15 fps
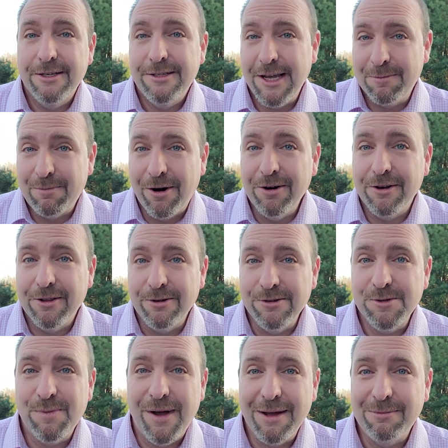take part in
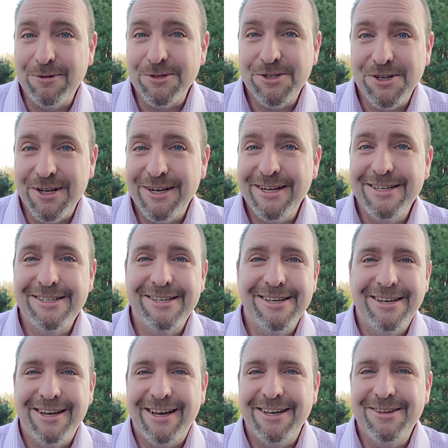those Bible studies,
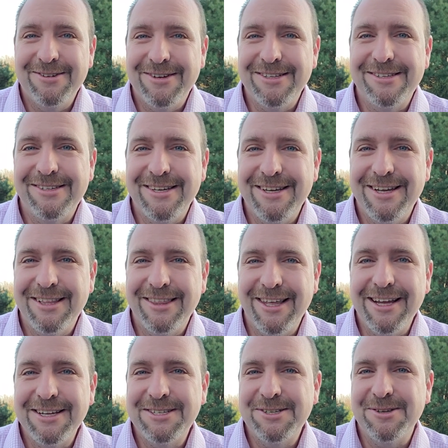you can see
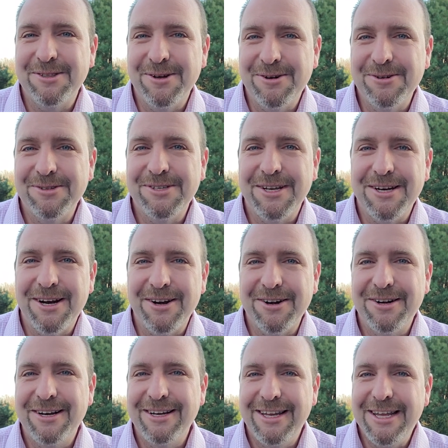links to those in our
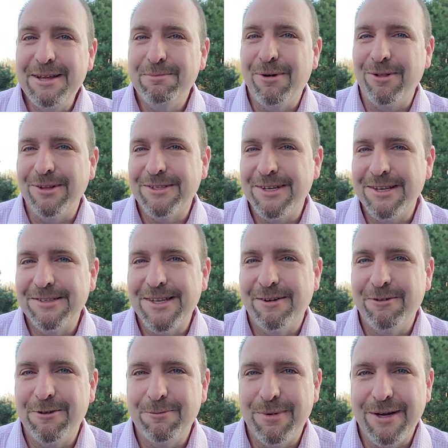e-bulletins that
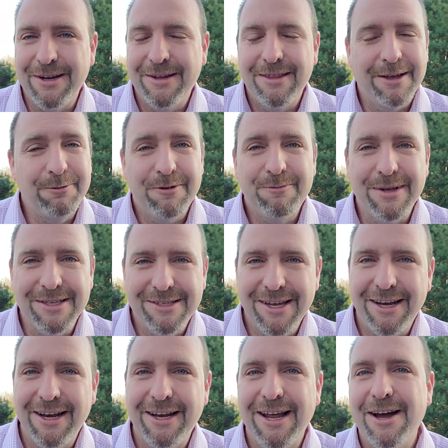we've been
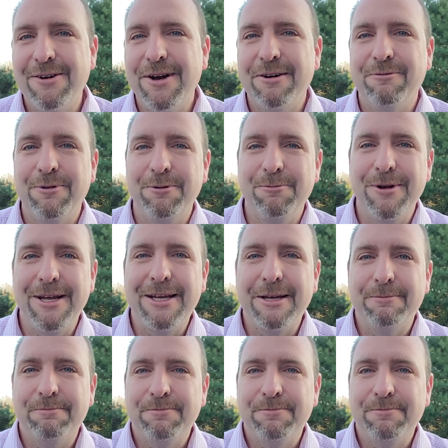sending out every week.